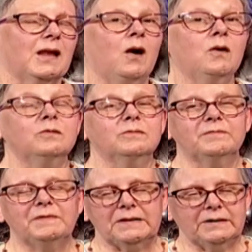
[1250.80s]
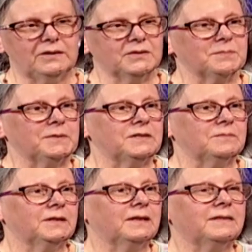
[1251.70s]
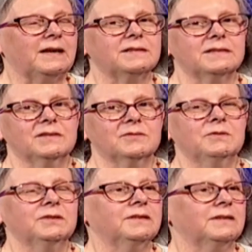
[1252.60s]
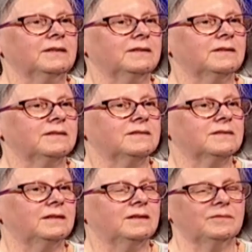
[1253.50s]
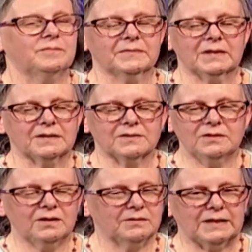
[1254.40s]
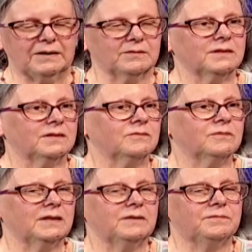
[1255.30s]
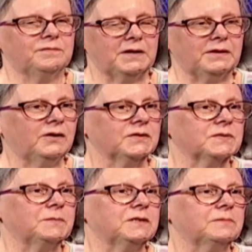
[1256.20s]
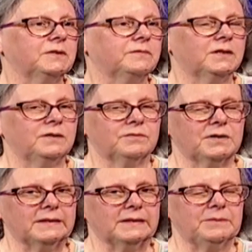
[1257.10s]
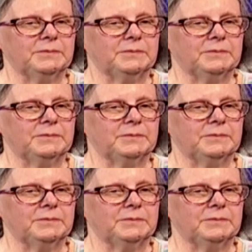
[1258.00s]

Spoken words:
Oh, very hospitable. That is one thing that there's no doubt that they're very hospitable, very friendly